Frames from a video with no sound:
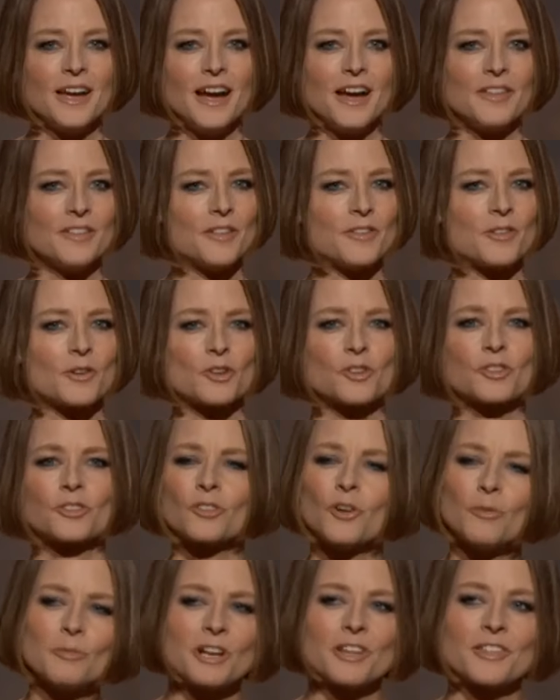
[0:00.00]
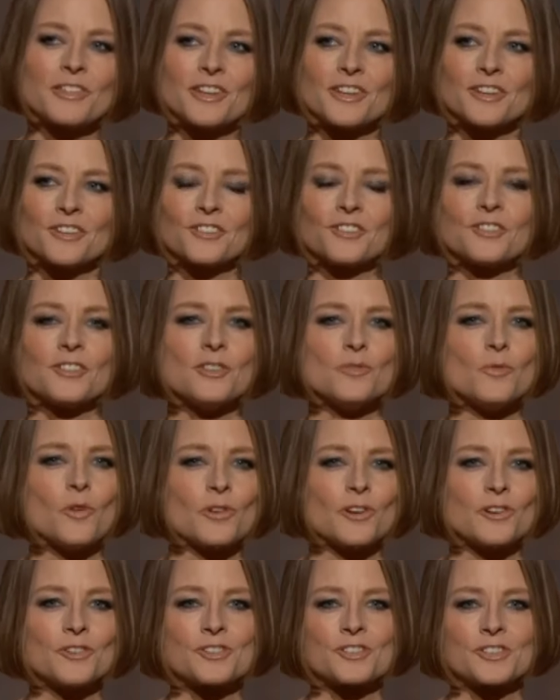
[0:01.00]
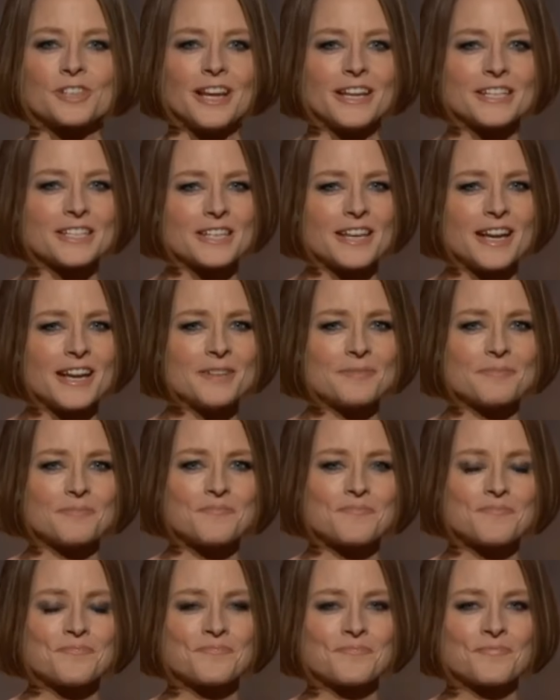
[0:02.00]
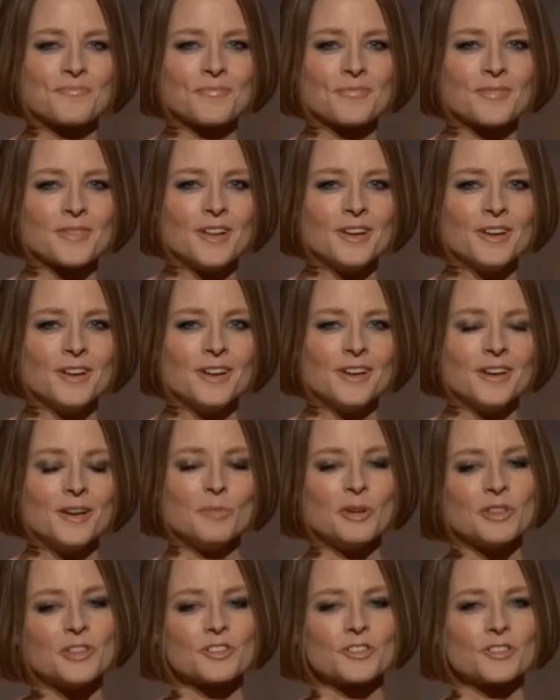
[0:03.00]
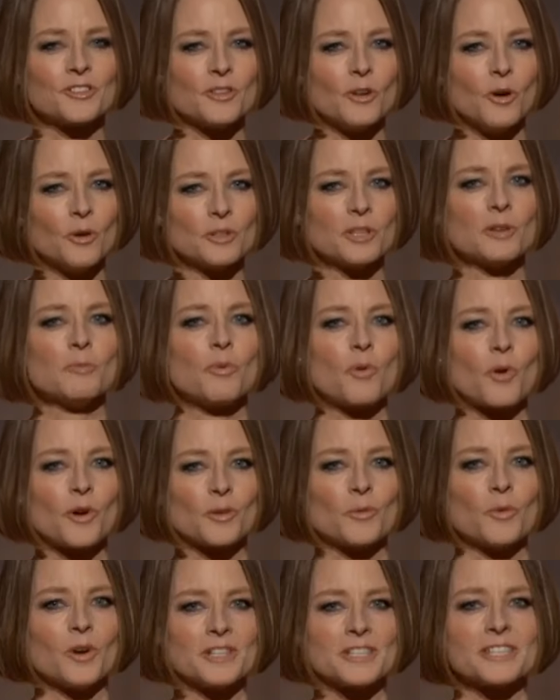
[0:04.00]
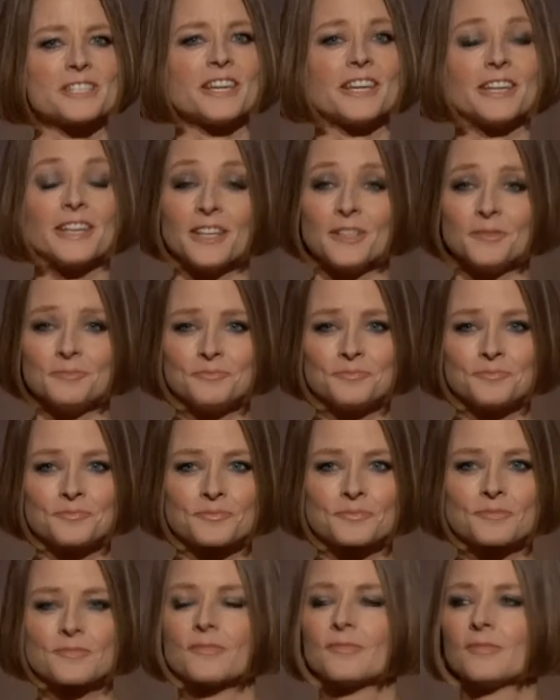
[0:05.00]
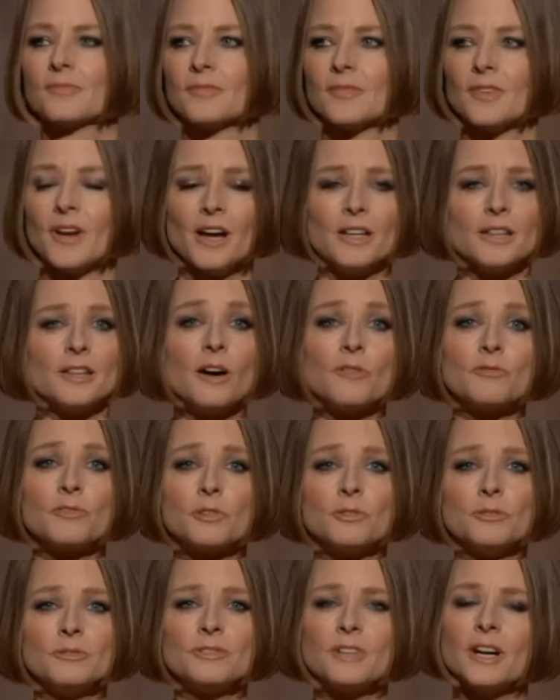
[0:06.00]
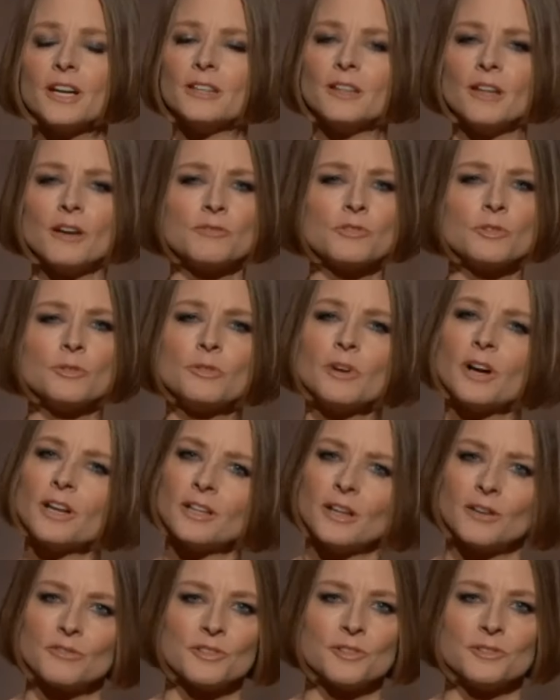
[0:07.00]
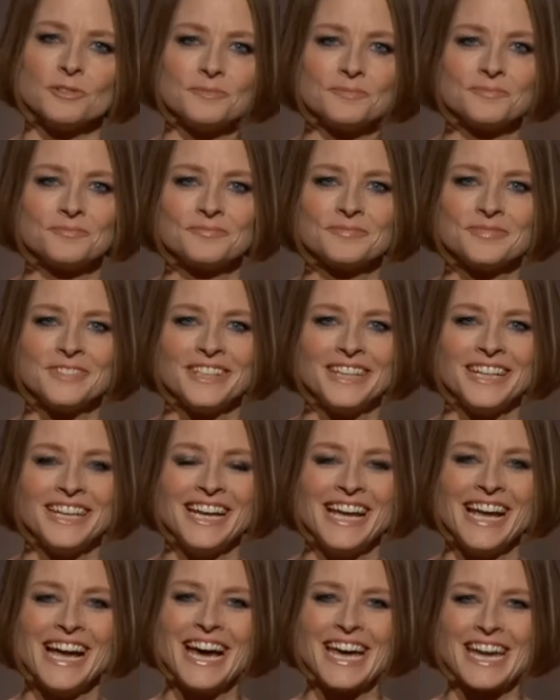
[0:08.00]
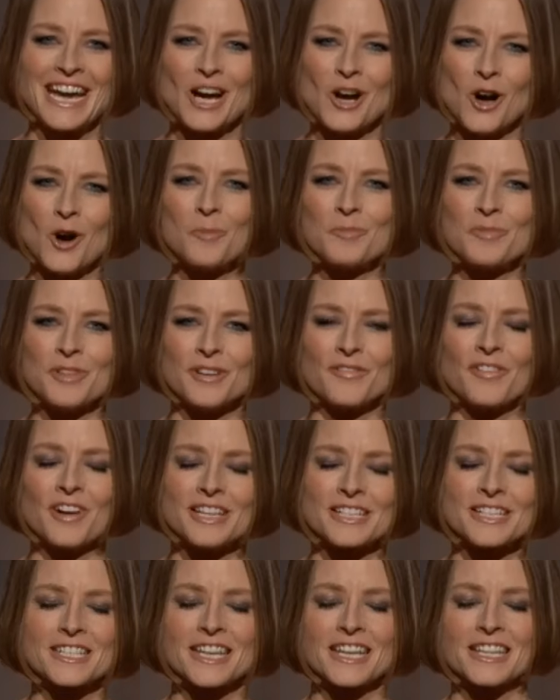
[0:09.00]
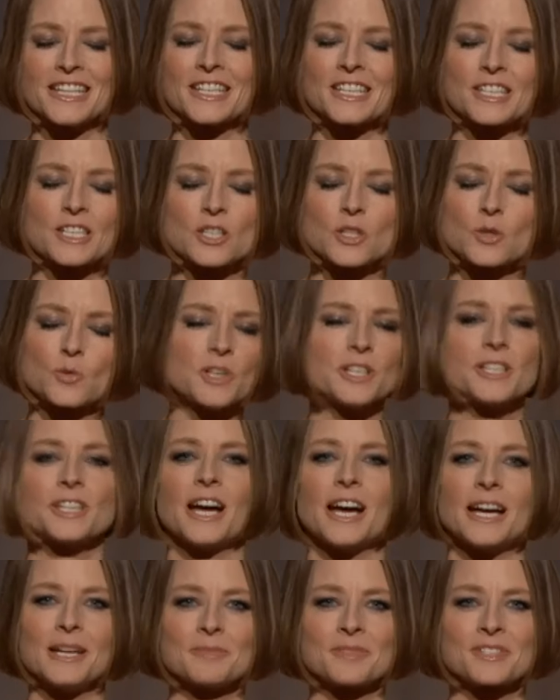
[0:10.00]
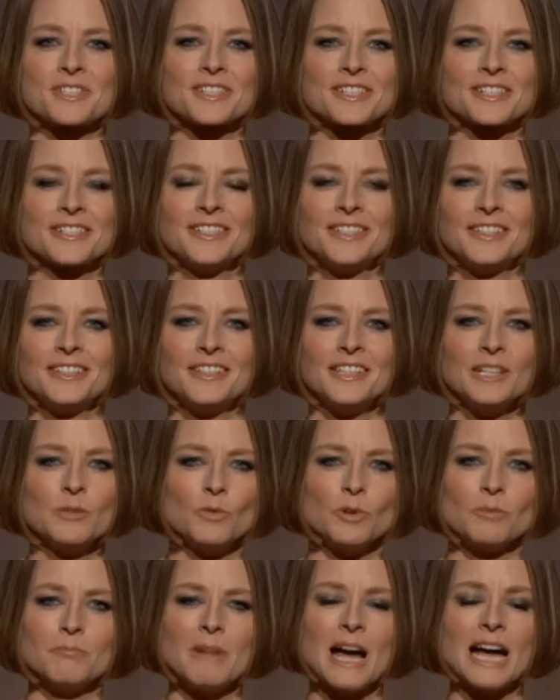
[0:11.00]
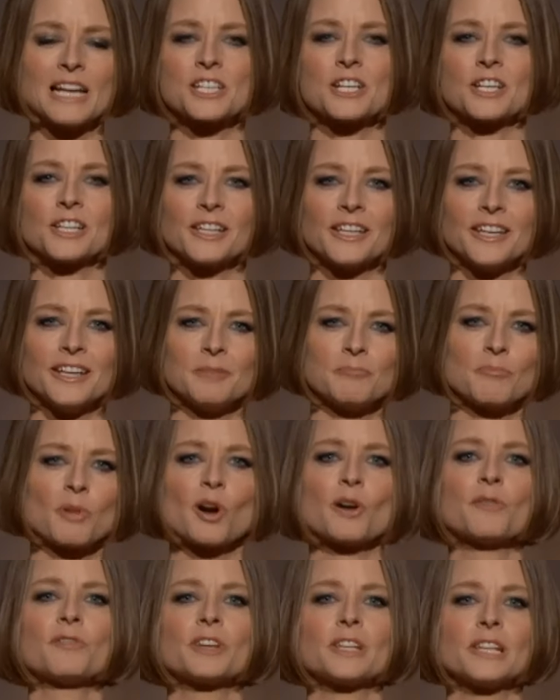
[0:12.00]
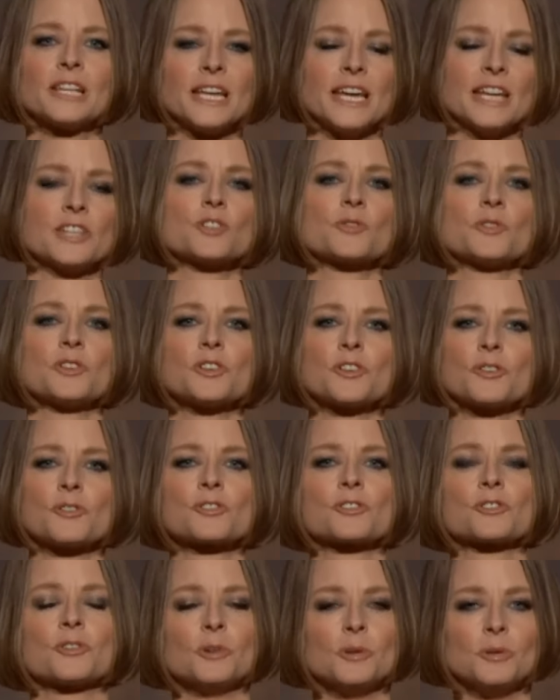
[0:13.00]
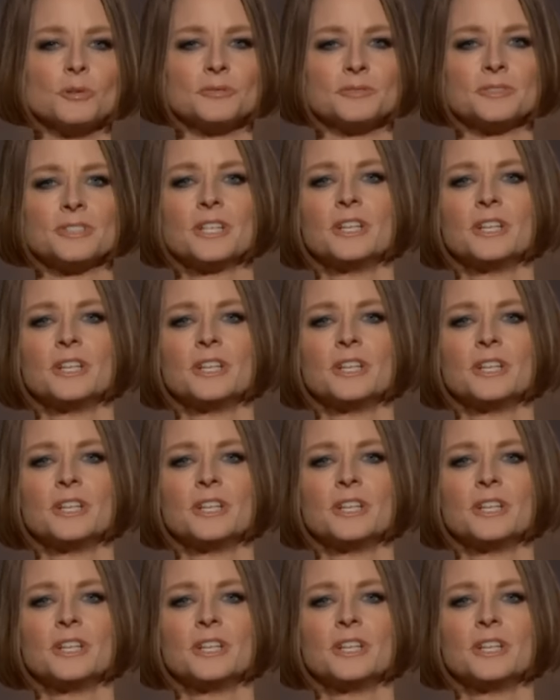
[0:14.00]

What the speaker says: and that there are so many things that you won't understand tonight, but this is the only important one to take in. I love you, I love you, I love you. And I hope that if I say this three times, it will magically and perfectly enter into your soul,